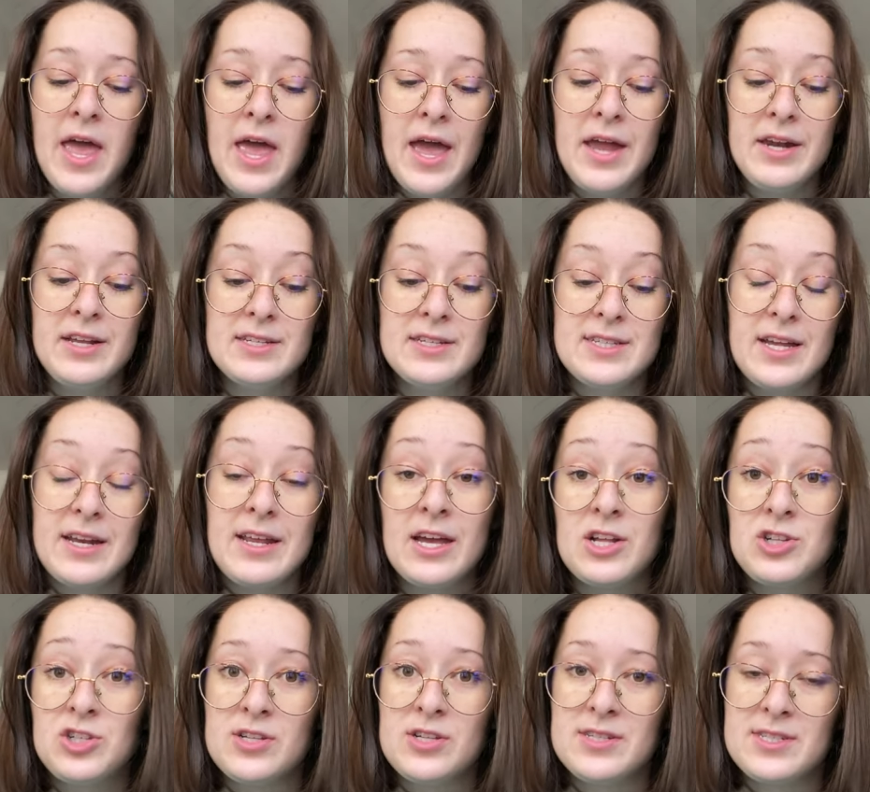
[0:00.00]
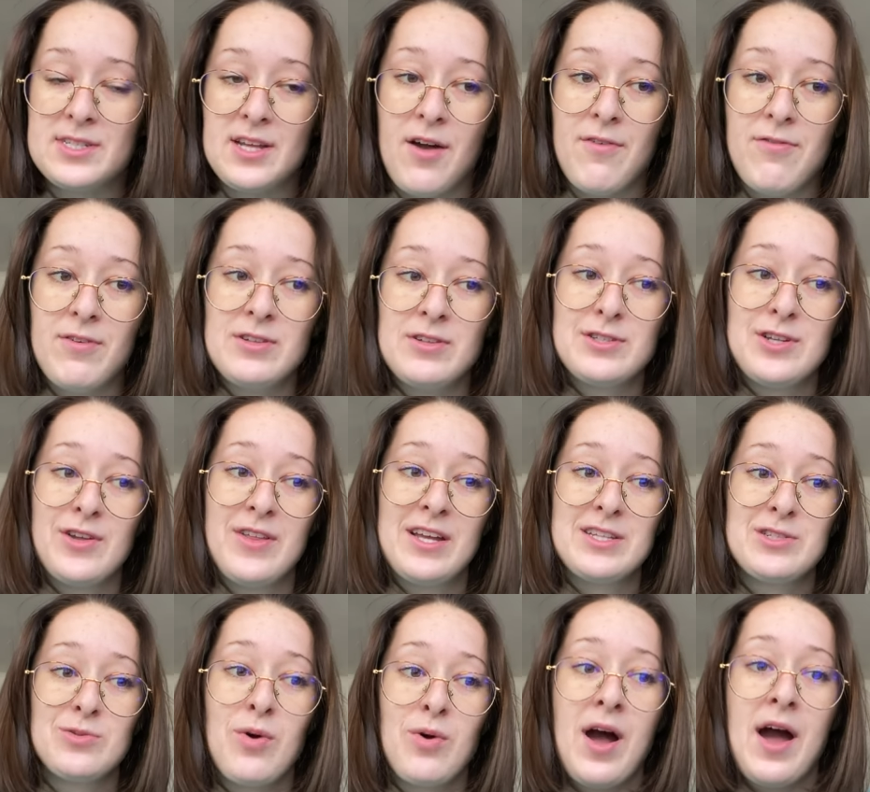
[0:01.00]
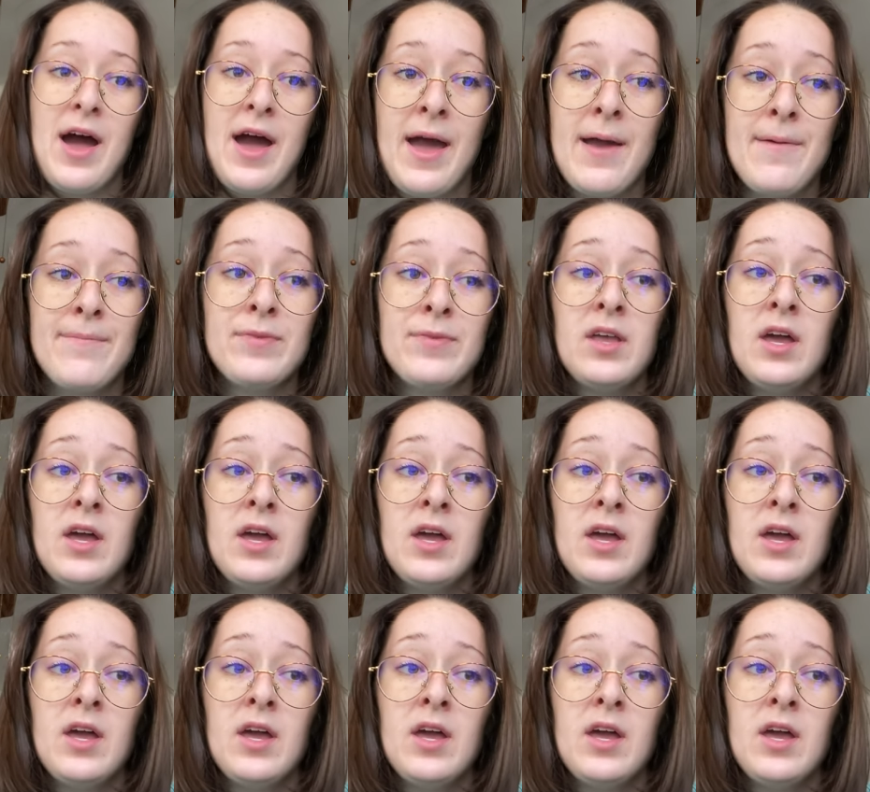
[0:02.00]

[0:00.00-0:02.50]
and he said kitchen stuff. And so that's why